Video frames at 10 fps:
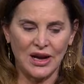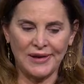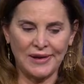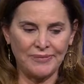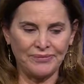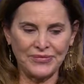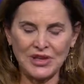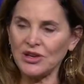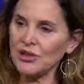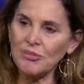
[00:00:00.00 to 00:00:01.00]

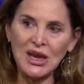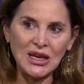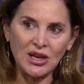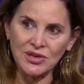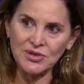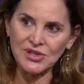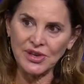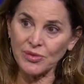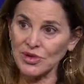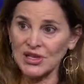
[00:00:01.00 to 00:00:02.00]
you know, the many countries
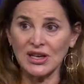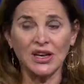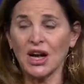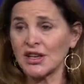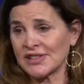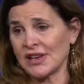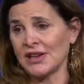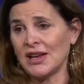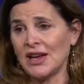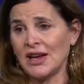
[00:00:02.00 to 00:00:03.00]
I've worked in,
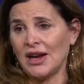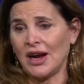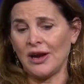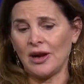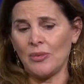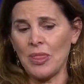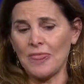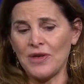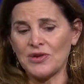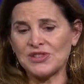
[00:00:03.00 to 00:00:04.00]
Gaza.
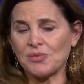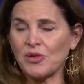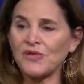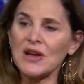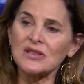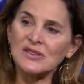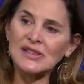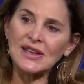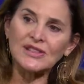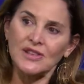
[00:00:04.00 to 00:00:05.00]
There is a profound
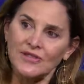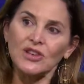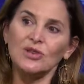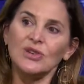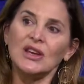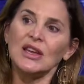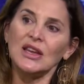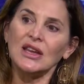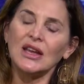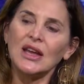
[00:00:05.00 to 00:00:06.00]
sense of
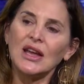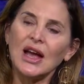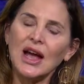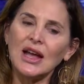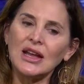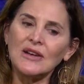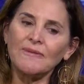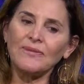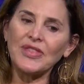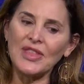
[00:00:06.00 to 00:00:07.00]
unity. And
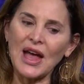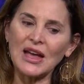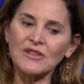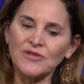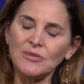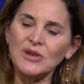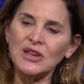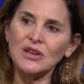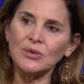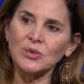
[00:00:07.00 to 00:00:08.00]
that, for
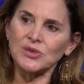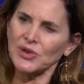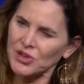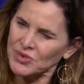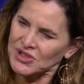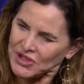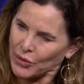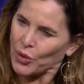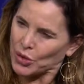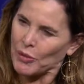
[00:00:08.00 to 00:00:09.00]
me, was one of the reasons I
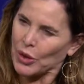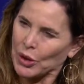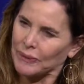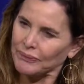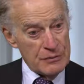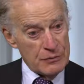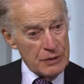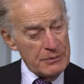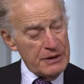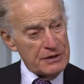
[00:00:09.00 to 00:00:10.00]
wrote the book.
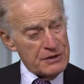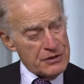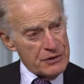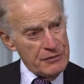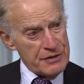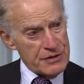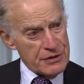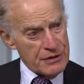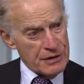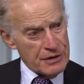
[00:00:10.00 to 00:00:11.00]
What about the
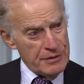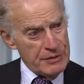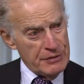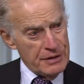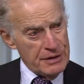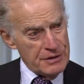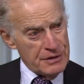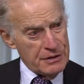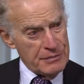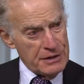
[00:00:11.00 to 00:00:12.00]
Jewish communities
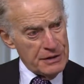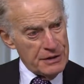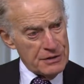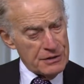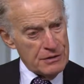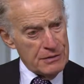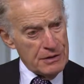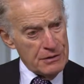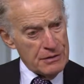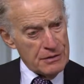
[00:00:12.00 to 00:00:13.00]
in the Middle East? I
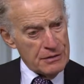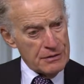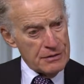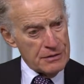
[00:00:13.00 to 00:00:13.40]
mean,